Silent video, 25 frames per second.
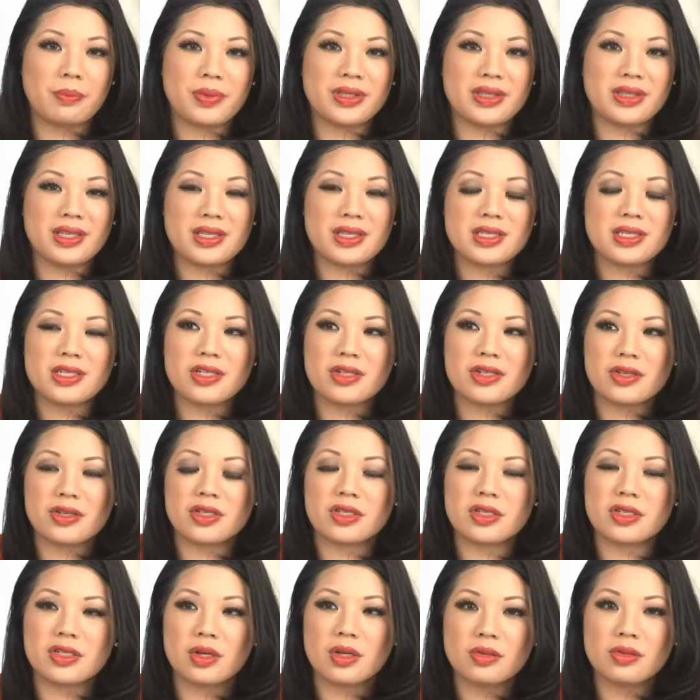But this year
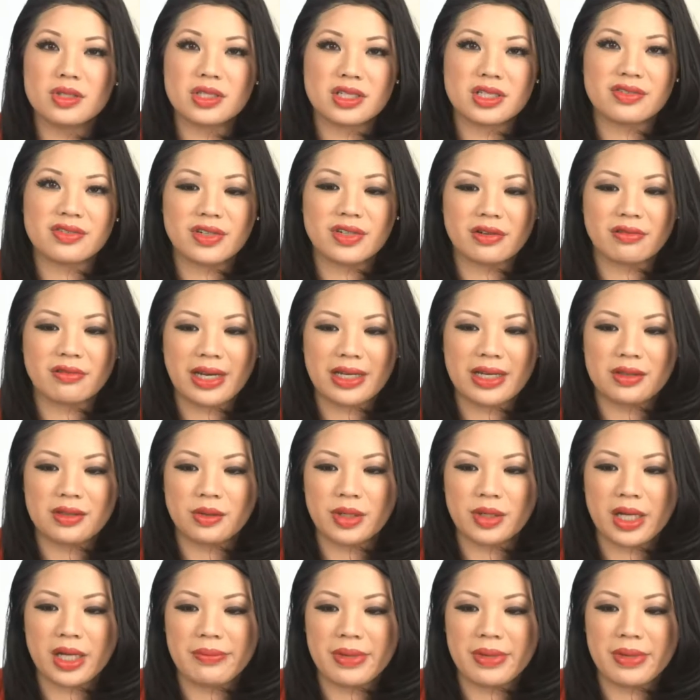is so different, right, Lorie?